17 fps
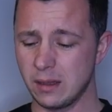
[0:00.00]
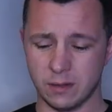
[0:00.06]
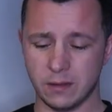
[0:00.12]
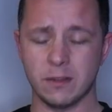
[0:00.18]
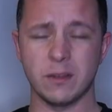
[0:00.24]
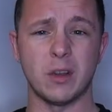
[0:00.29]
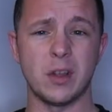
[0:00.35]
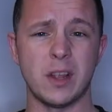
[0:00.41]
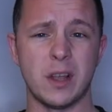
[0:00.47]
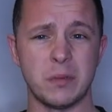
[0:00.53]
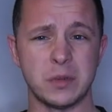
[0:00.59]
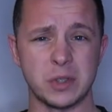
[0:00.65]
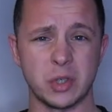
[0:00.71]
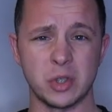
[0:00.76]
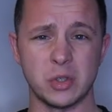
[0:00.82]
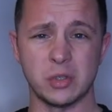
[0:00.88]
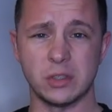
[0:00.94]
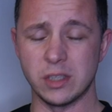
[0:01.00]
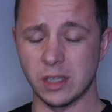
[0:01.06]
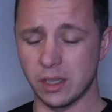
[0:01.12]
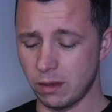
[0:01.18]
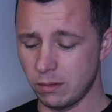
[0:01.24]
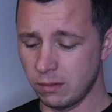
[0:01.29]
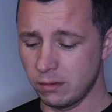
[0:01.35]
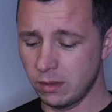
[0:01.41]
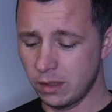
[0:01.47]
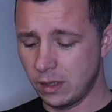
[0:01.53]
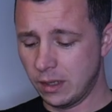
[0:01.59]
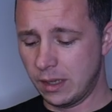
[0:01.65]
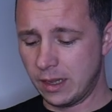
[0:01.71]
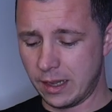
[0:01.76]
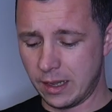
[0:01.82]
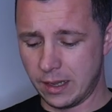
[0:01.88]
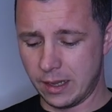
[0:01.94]
Thought that was a good deal.
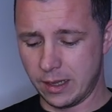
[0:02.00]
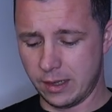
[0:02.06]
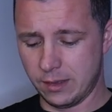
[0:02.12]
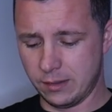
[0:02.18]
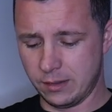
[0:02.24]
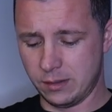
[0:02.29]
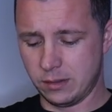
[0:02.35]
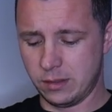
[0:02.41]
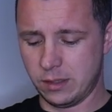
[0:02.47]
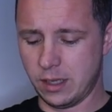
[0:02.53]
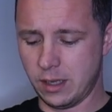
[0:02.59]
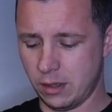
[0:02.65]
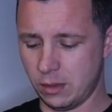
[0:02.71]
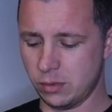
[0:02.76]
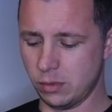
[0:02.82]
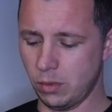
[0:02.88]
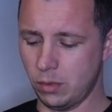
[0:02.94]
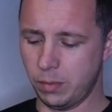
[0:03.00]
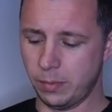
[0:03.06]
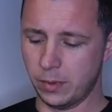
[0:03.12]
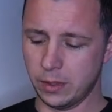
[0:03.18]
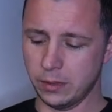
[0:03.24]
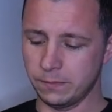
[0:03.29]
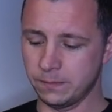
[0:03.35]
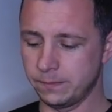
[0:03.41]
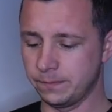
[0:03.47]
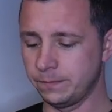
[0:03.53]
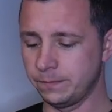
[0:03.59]
Let's get it open.